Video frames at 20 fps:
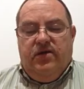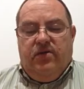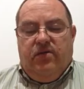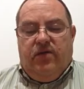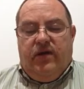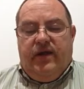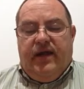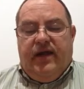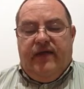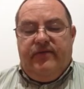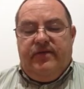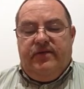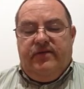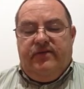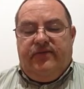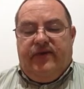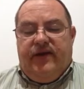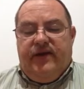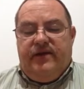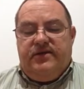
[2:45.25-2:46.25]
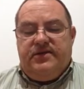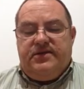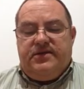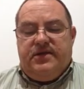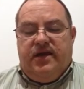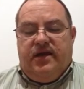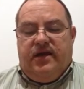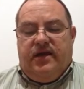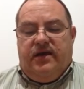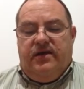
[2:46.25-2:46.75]
while having the final
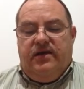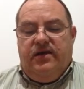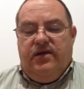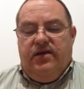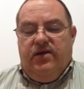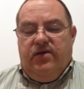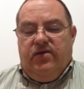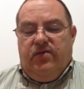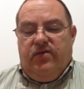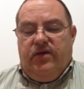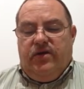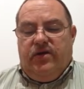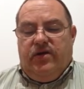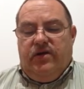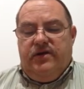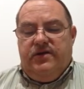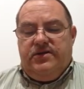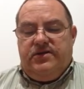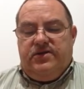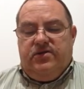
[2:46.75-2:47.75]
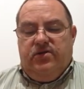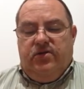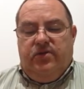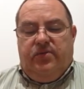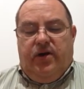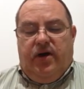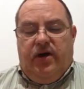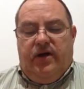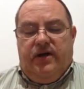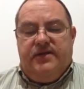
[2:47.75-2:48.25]
say regarding school
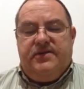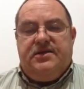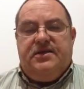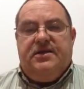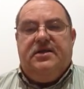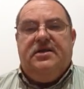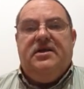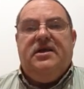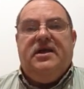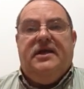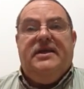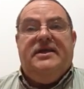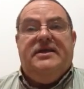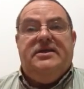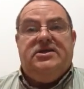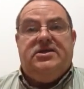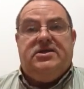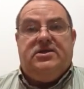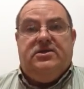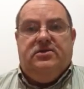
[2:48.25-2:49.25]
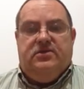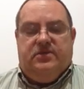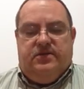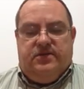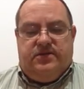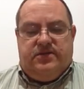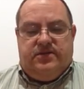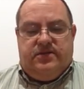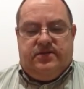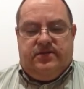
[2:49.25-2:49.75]
policy and his
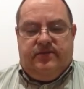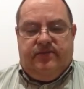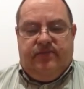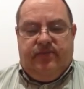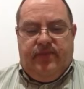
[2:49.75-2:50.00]
students.